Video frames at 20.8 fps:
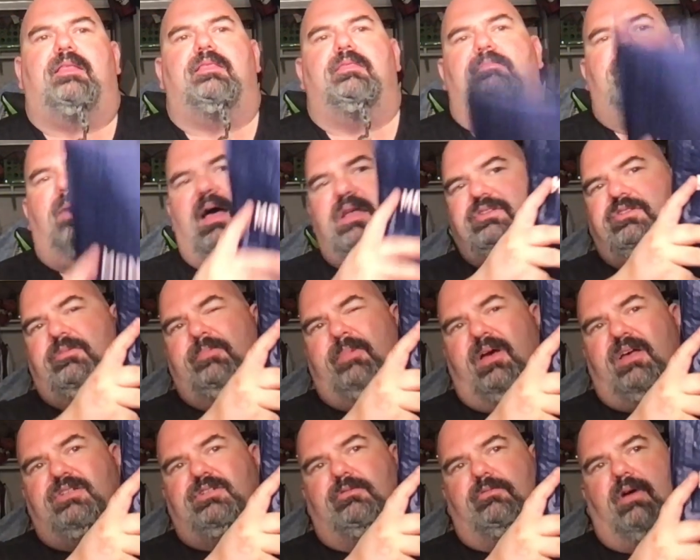
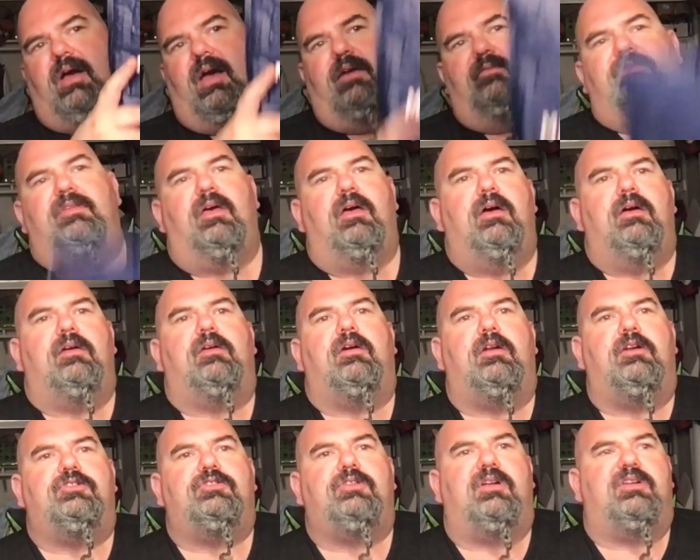Monsterbass arrived. I'm
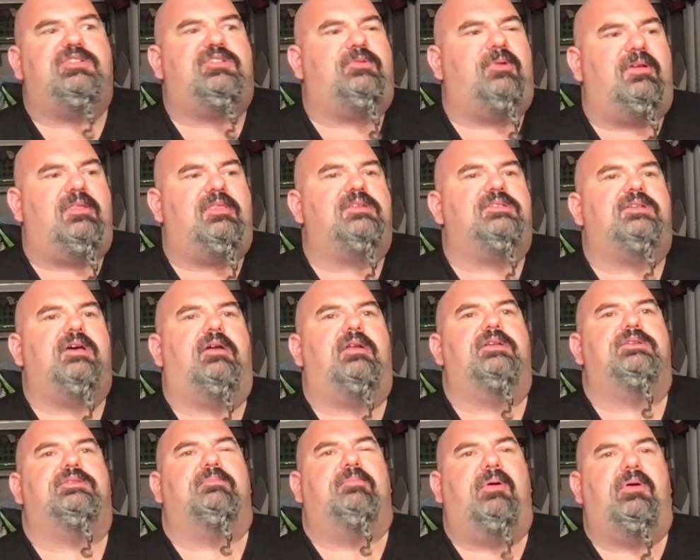gonna try to squeak this out
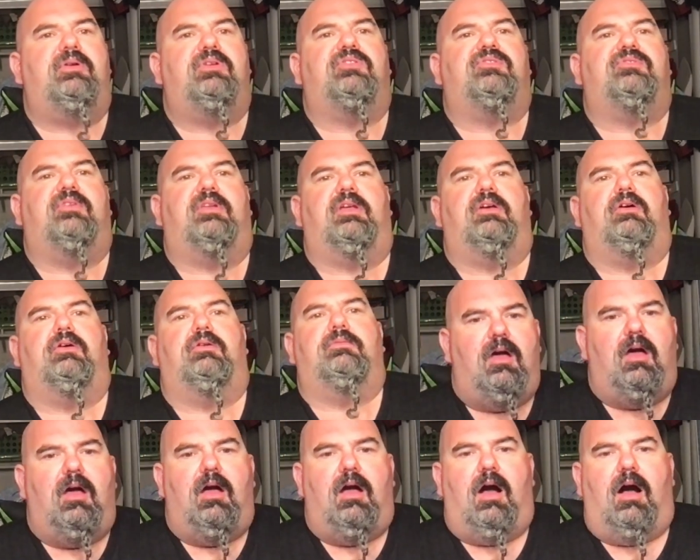as a bonus video.
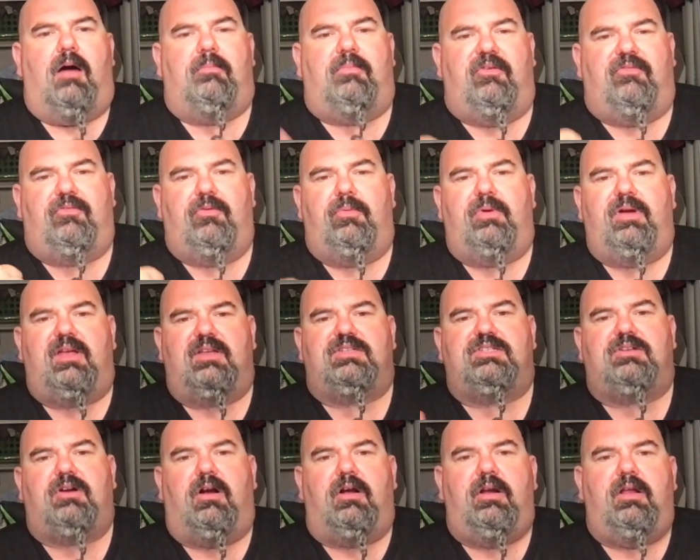Before we get
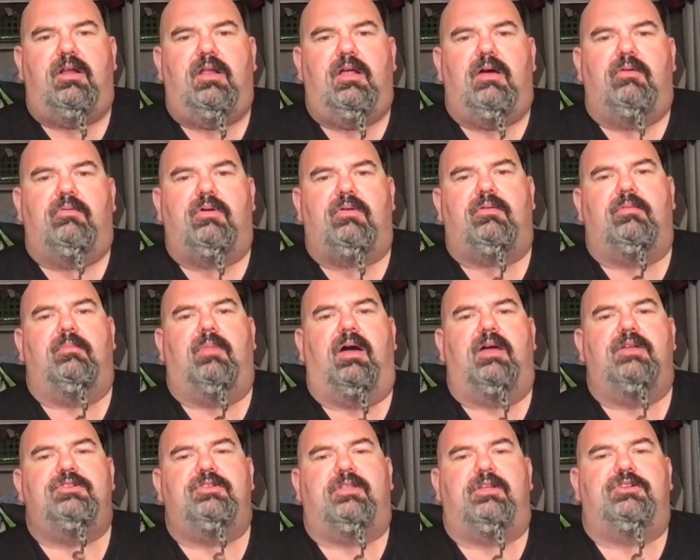started, I want to
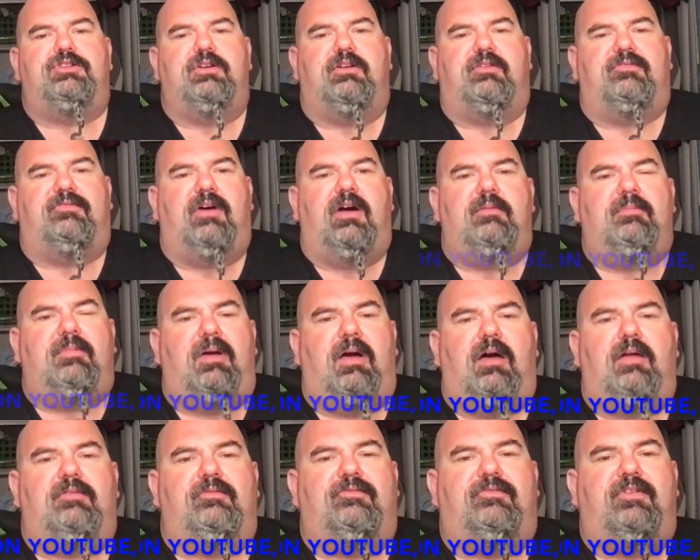remind you that you can find me
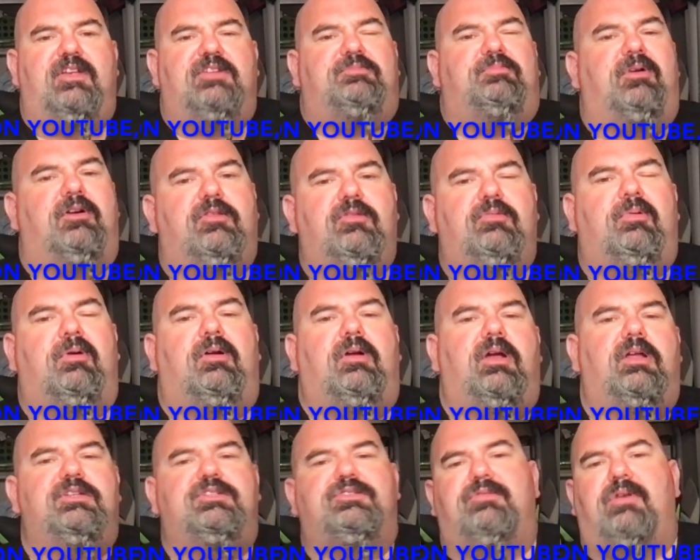on Facebook, Twitter,
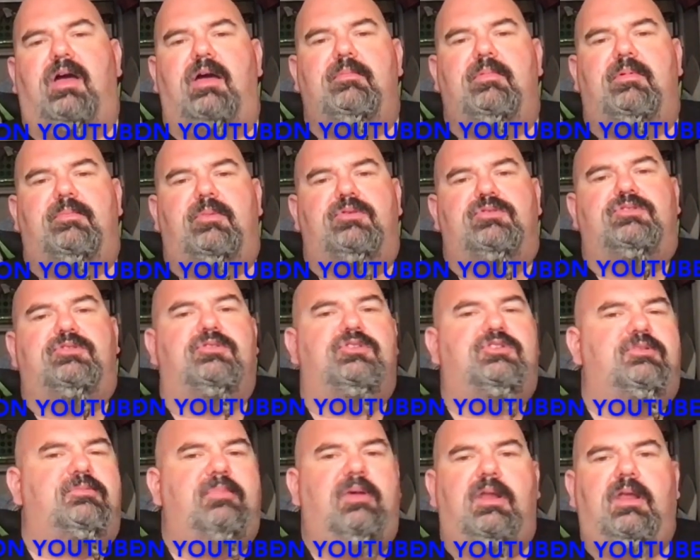Instagram, and most
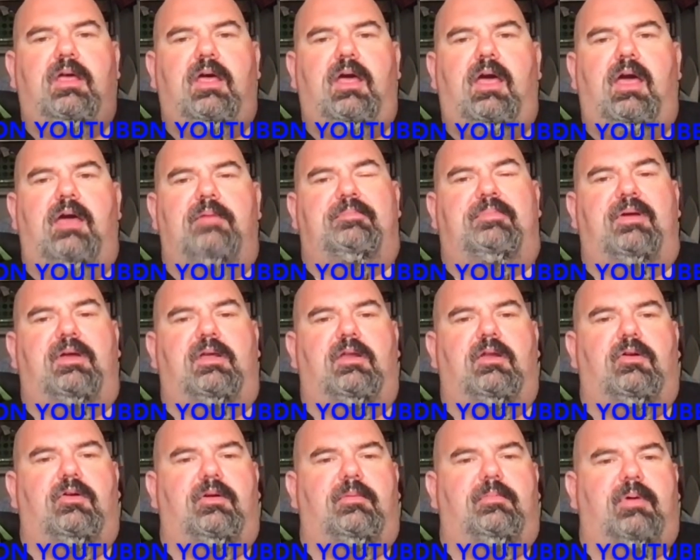social media at Big
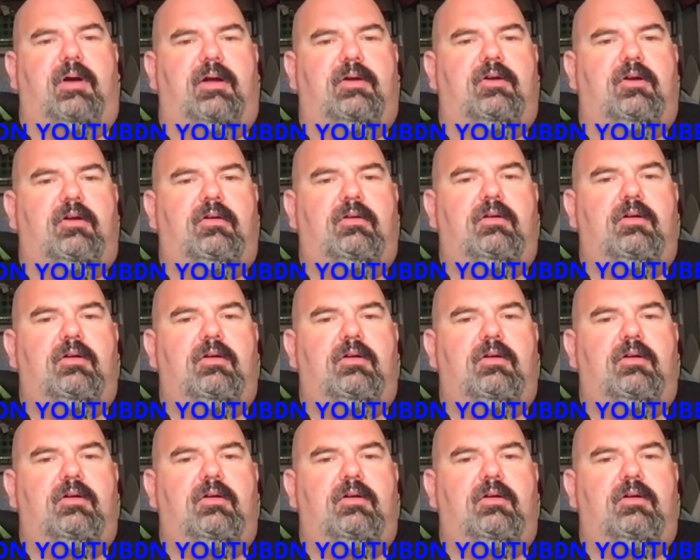Nerdy Biker.